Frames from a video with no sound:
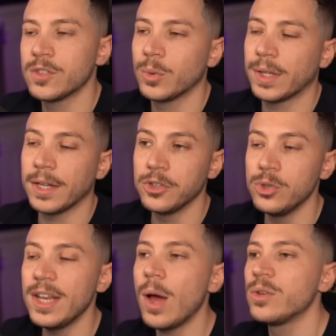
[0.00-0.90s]
So what I can do
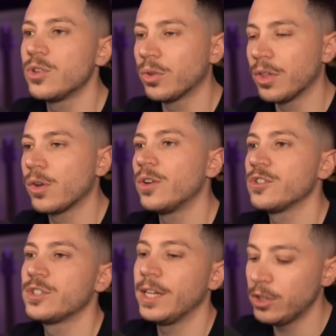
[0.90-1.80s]
now is go to the
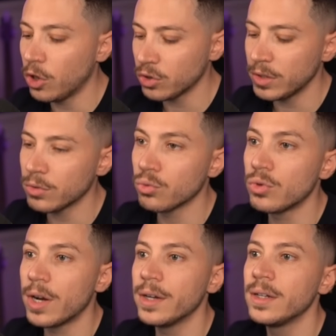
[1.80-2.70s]
console, say .NET
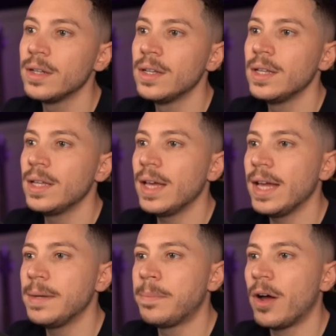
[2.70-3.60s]
run
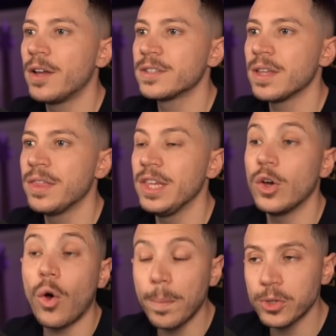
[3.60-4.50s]
and pass the
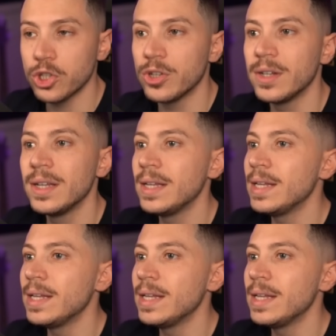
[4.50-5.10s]
option